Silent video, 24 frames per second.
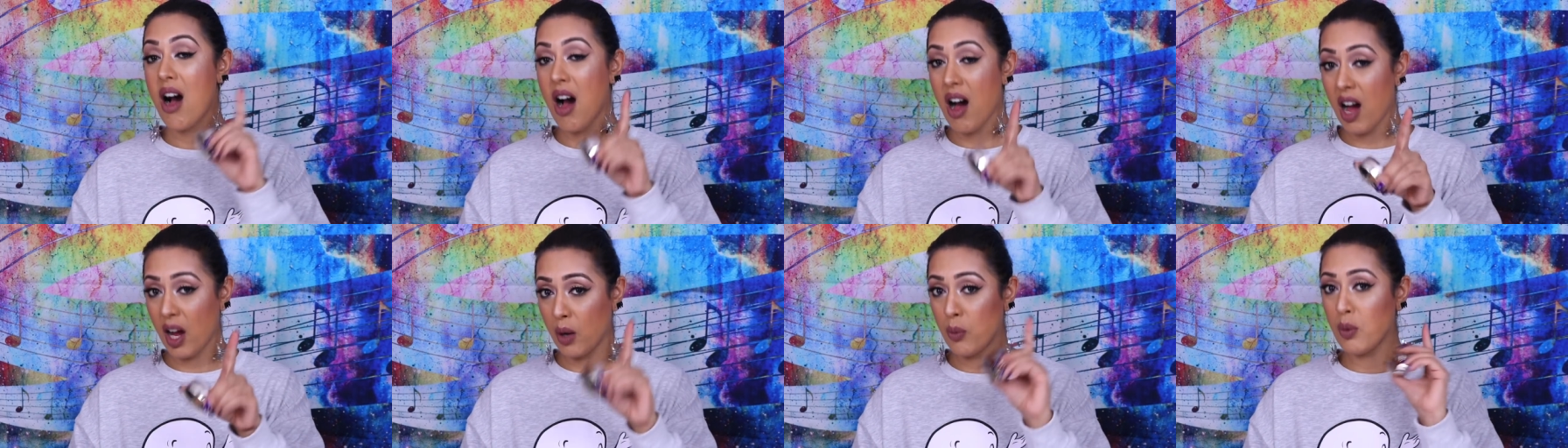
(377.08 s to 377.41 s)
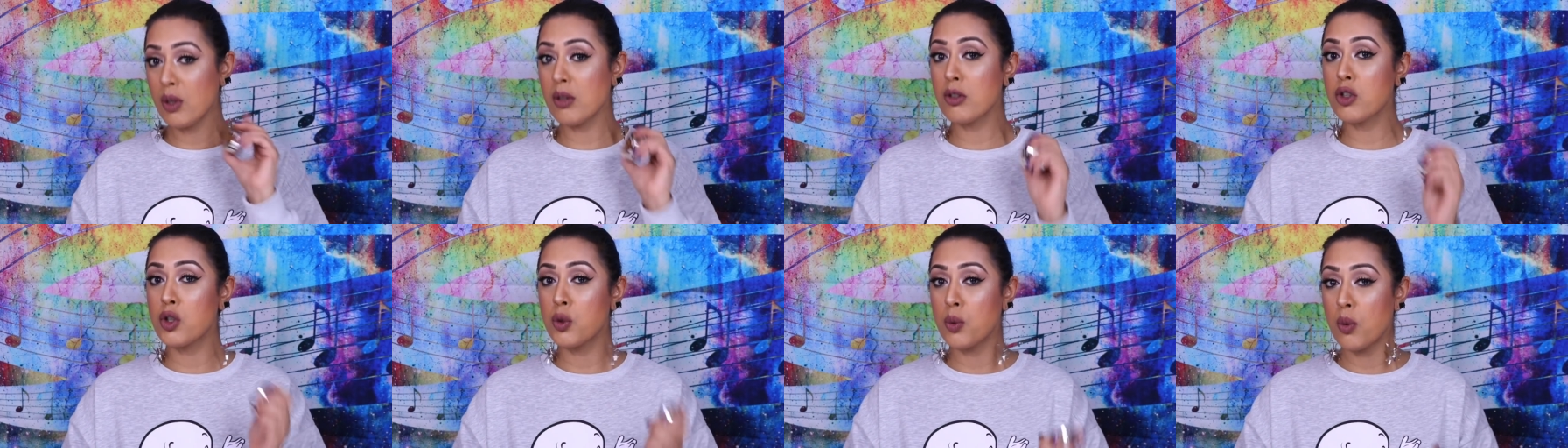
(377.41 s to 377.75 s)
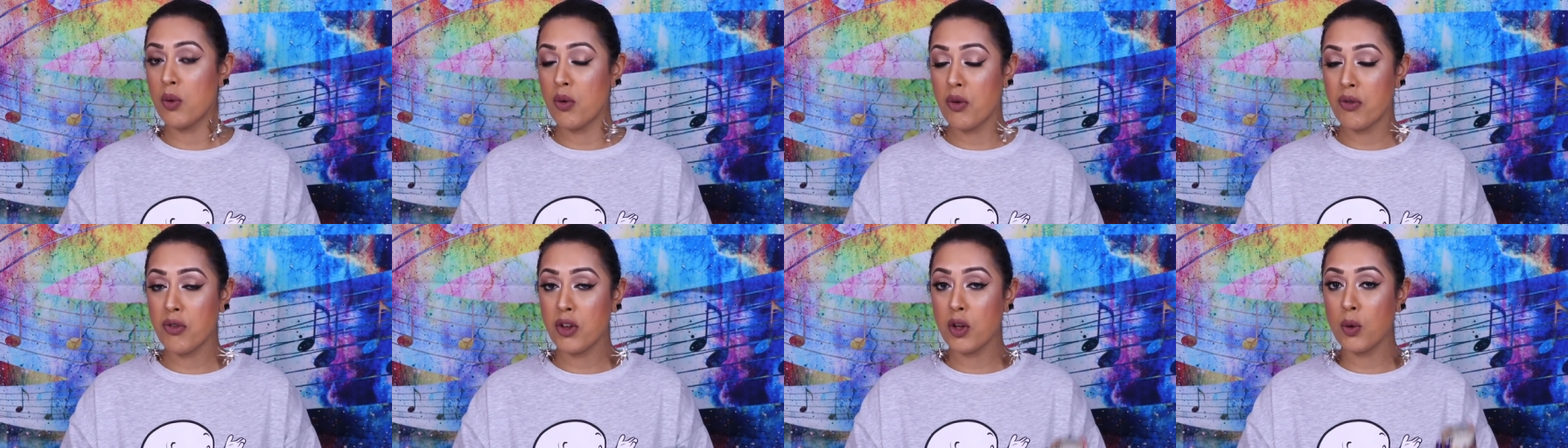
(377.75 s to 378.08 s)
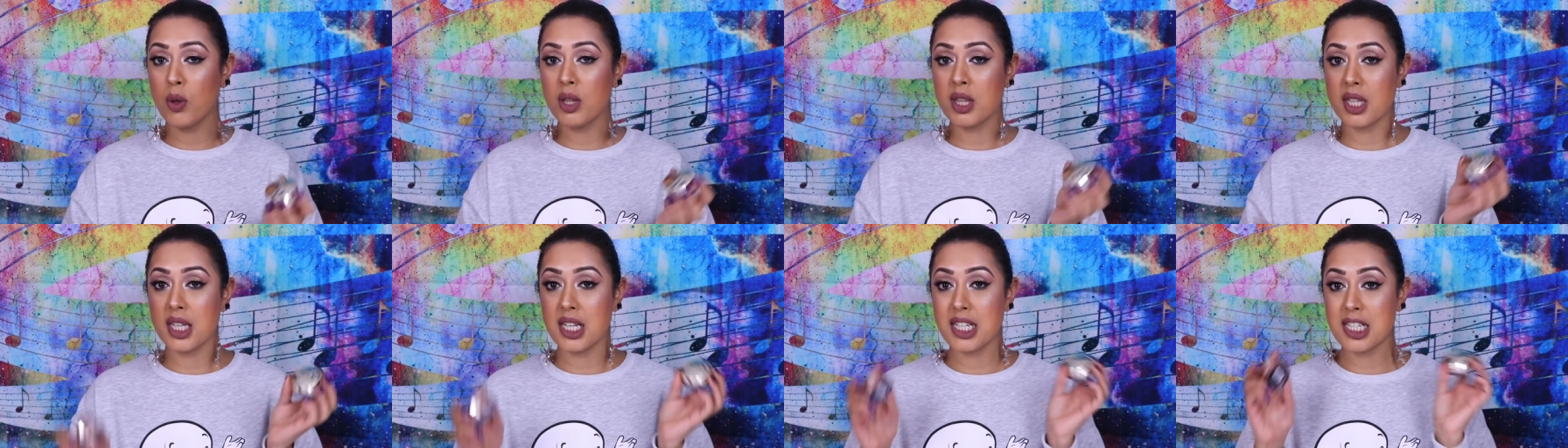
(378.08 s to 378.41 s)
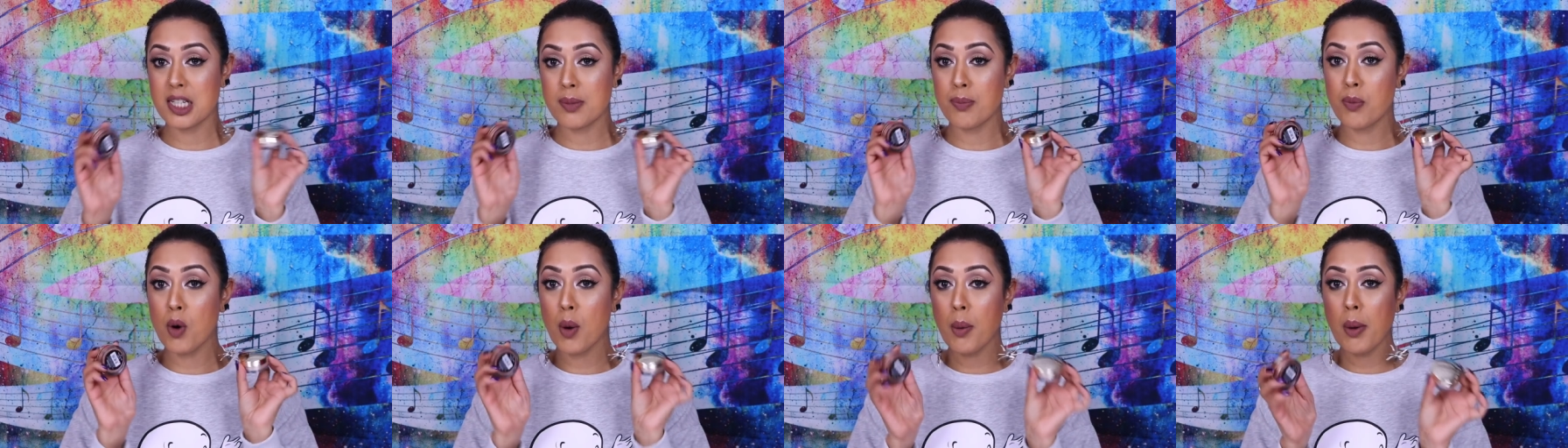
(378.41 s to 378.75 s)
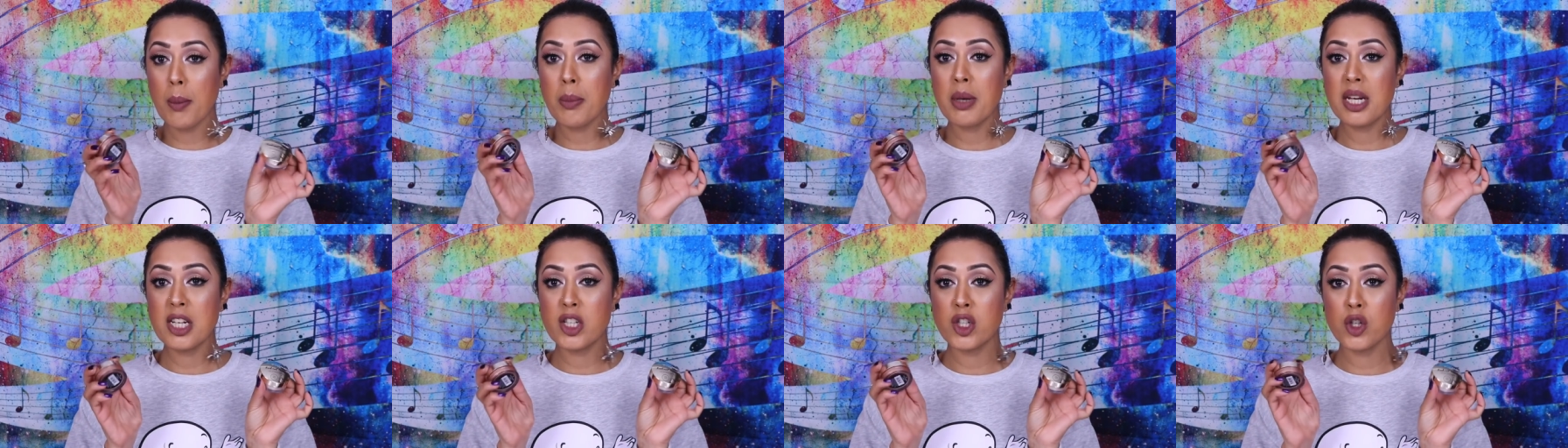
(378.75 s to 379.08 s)
I will do a review on these
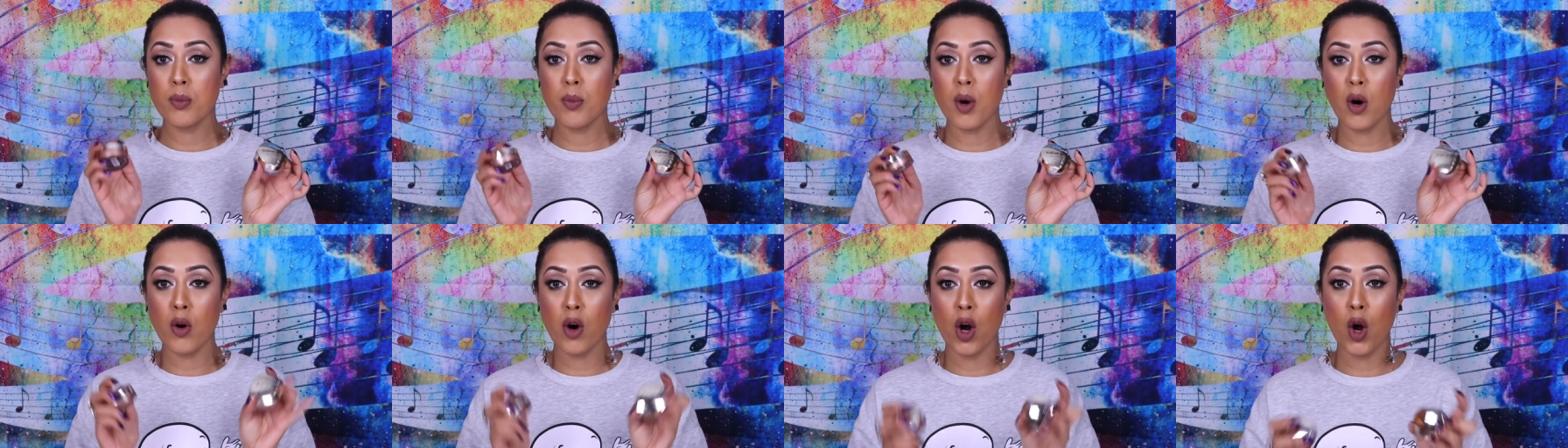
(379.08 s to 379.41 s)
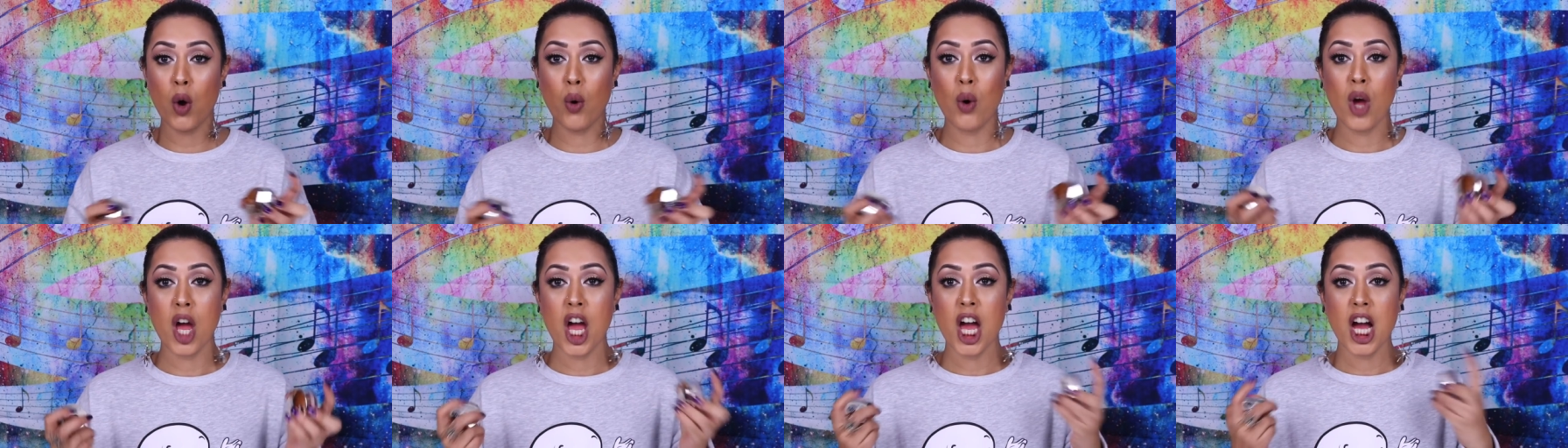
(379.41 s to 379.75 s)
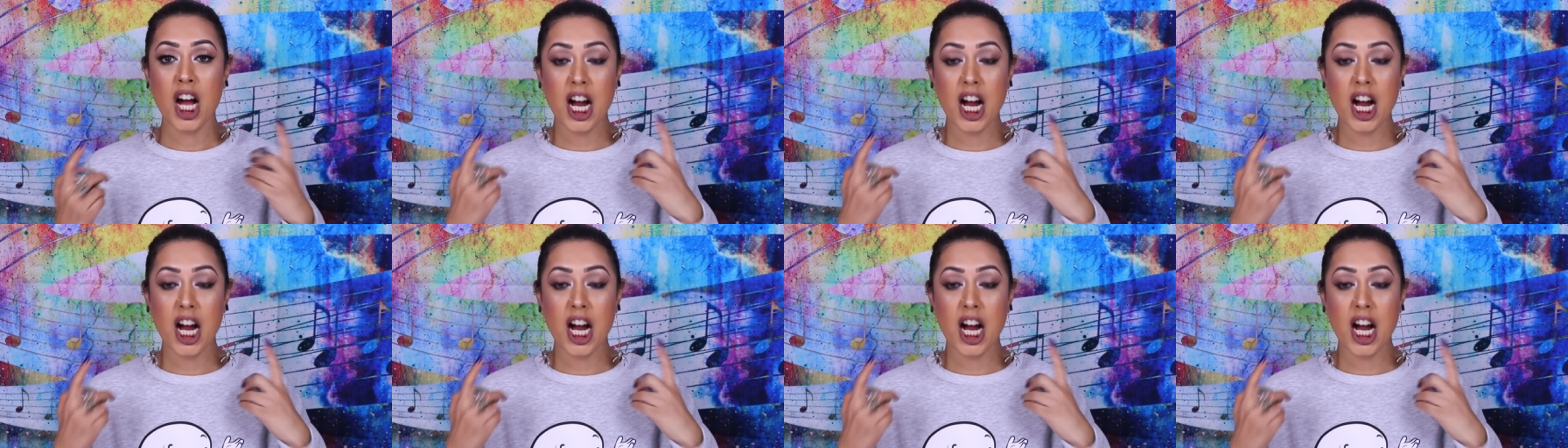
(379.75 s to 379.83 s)
probably tomorrow.